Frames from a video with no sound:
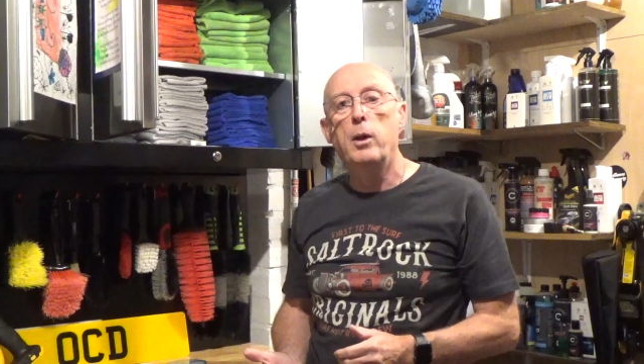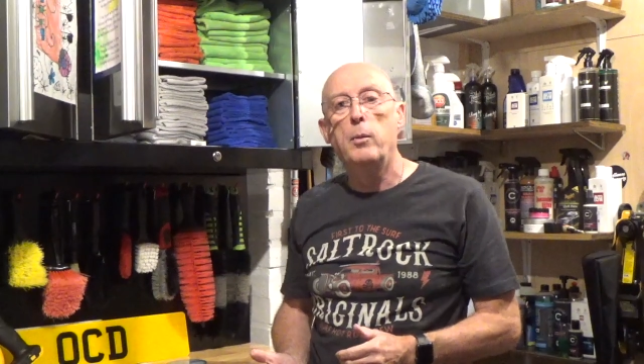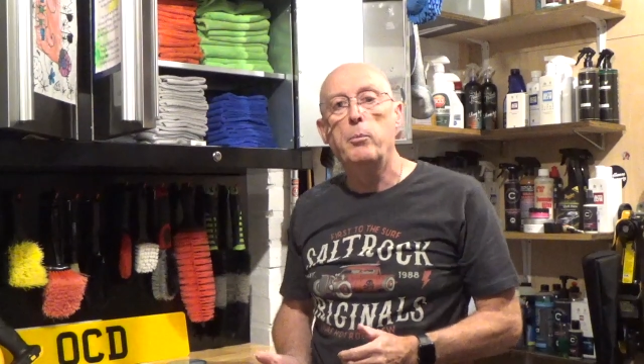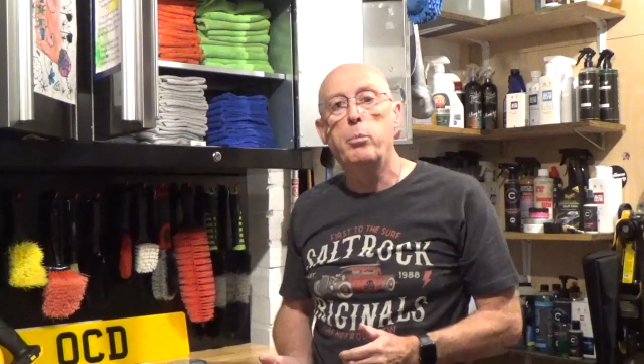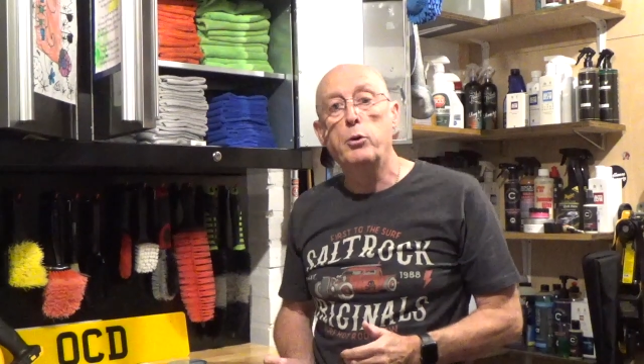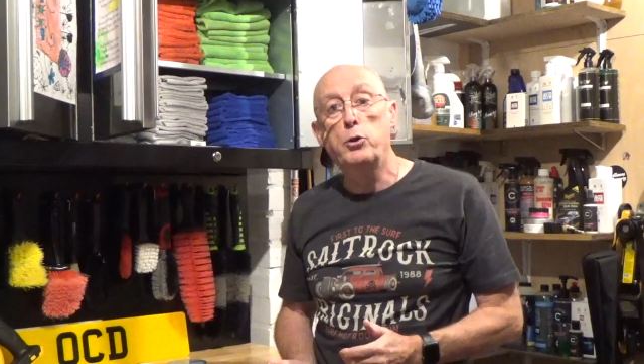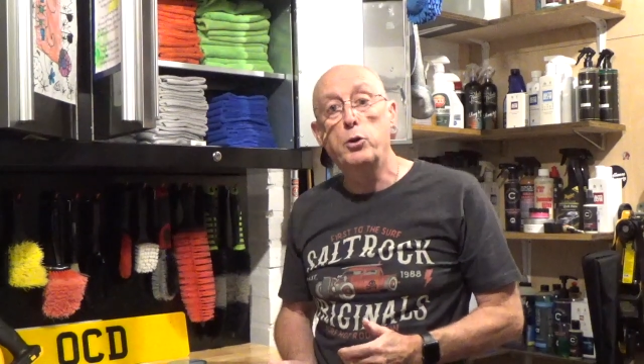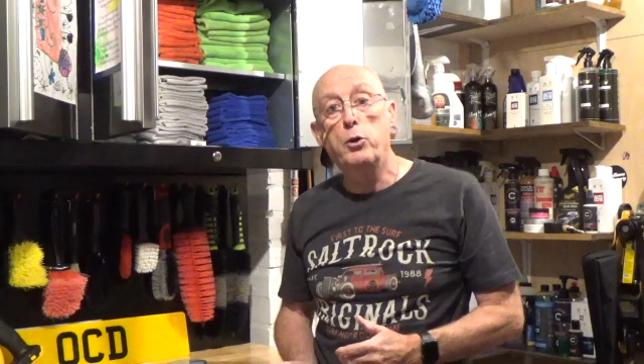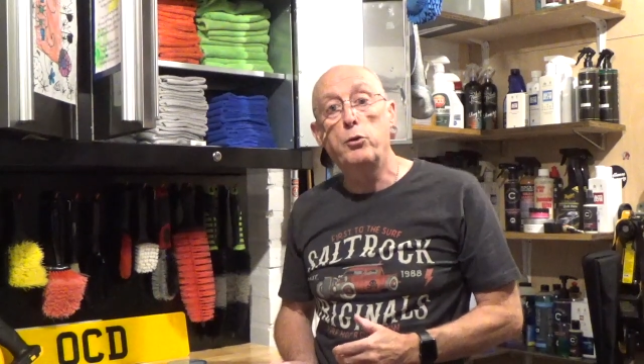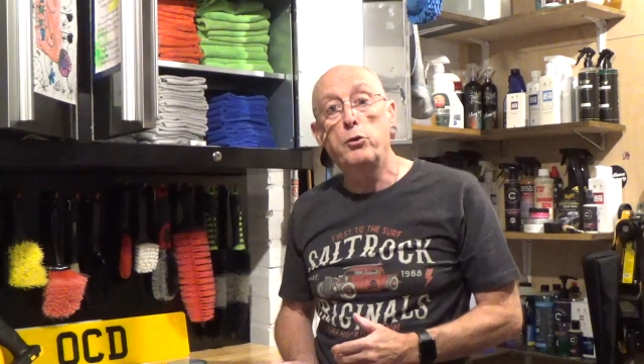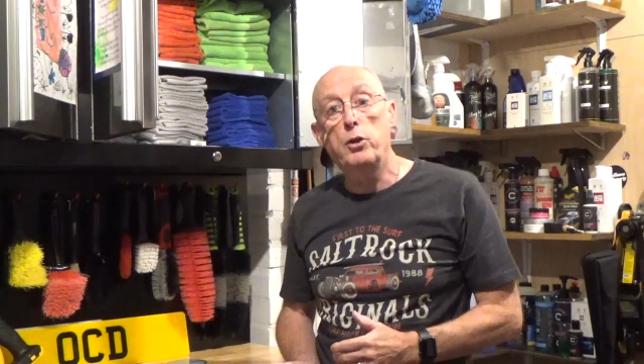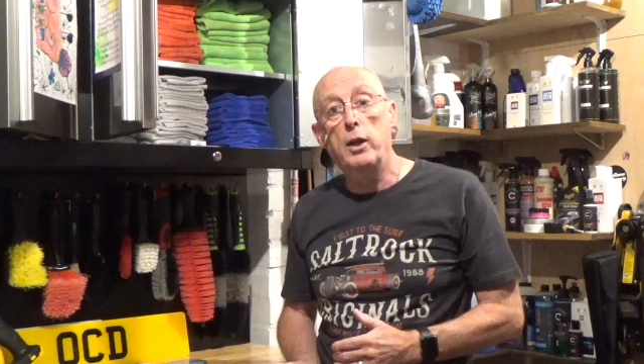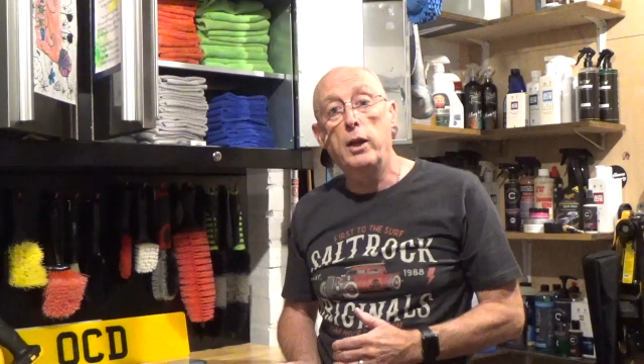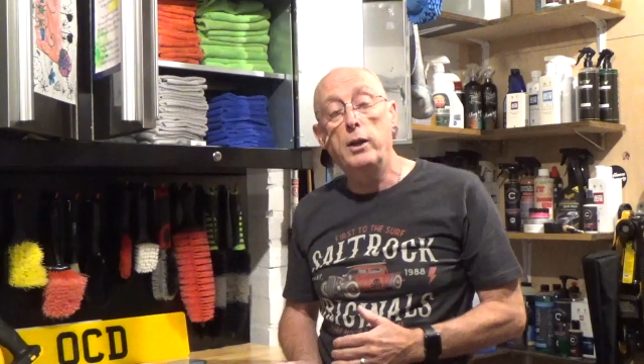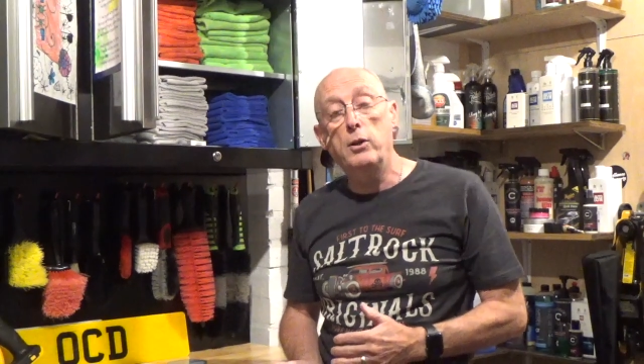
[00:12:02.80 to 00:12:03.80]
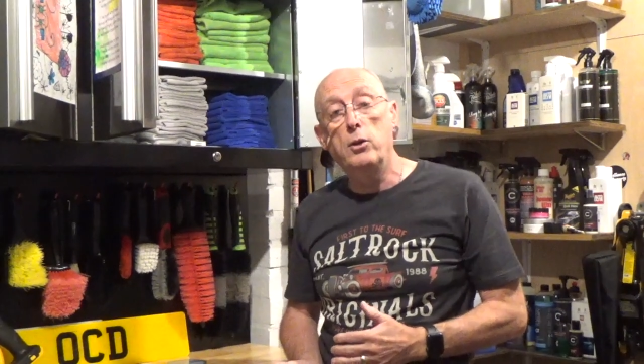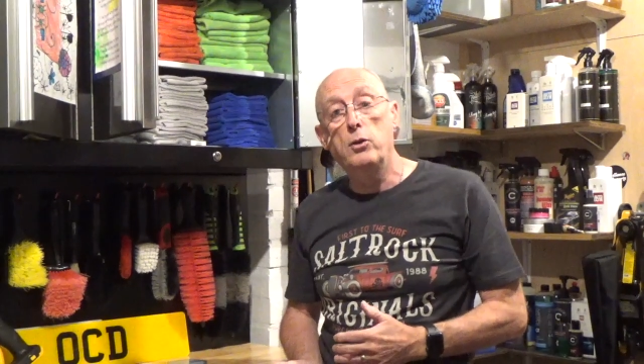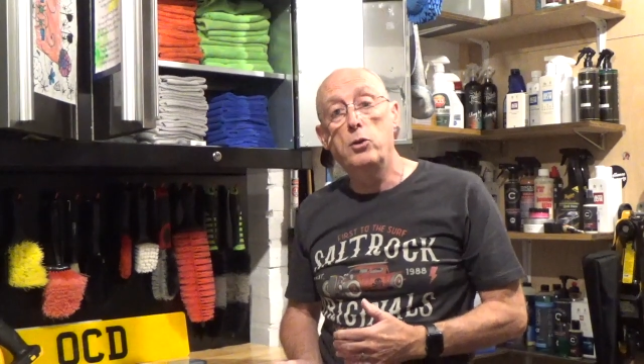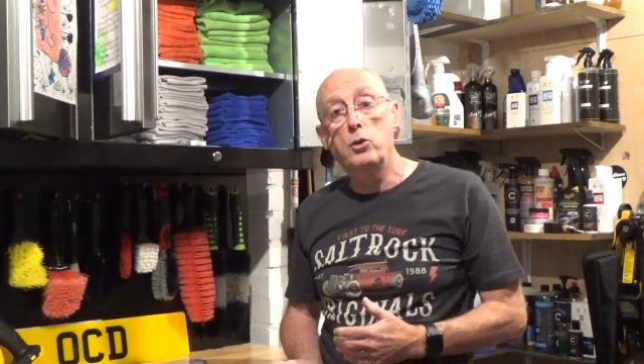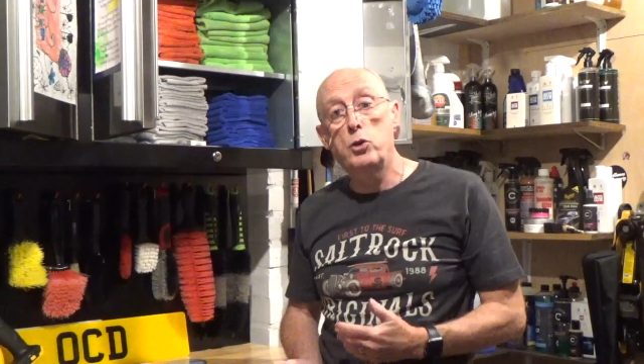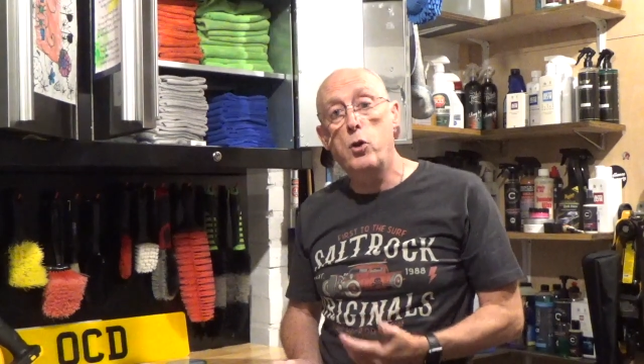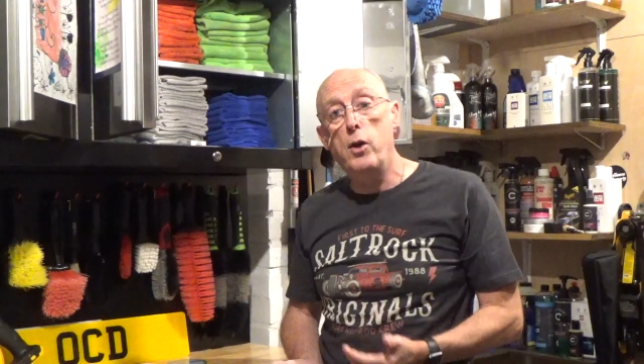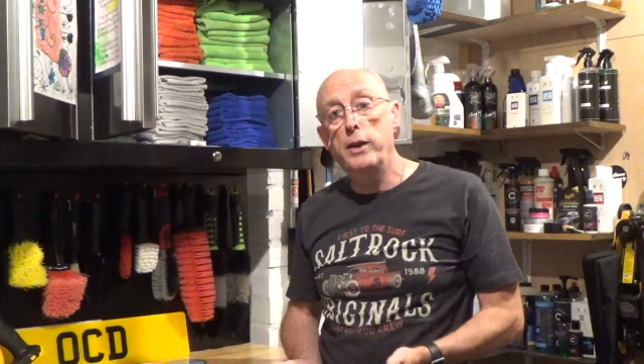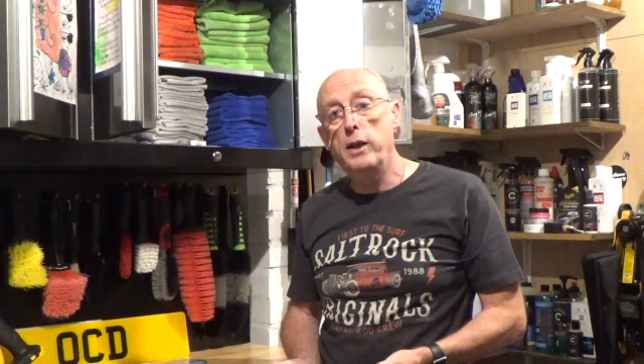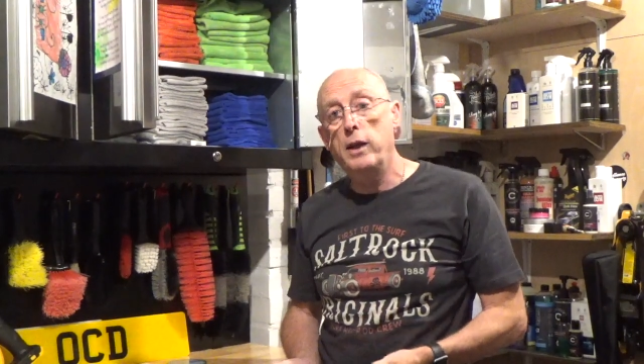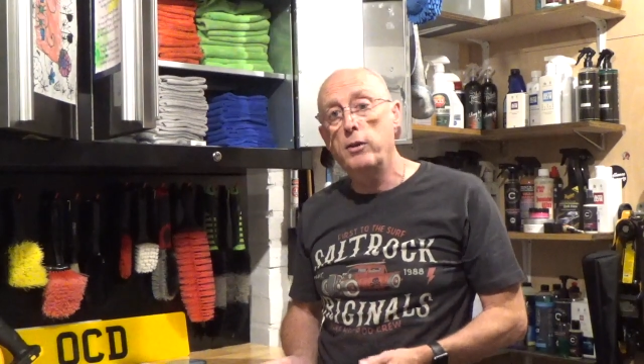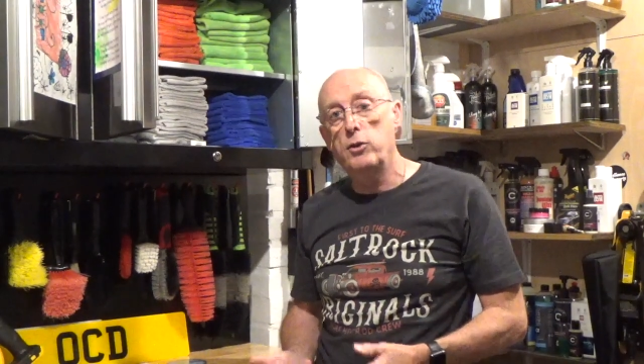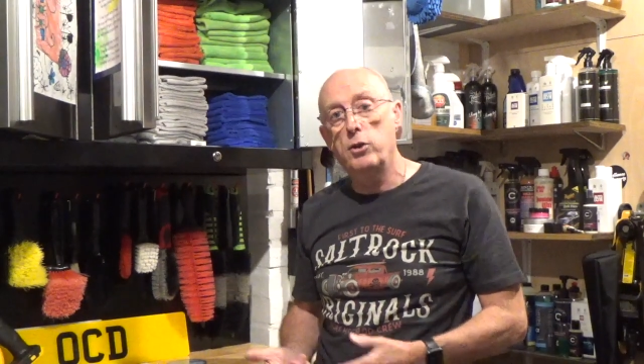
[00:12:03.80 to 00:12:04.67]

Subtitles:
produced in China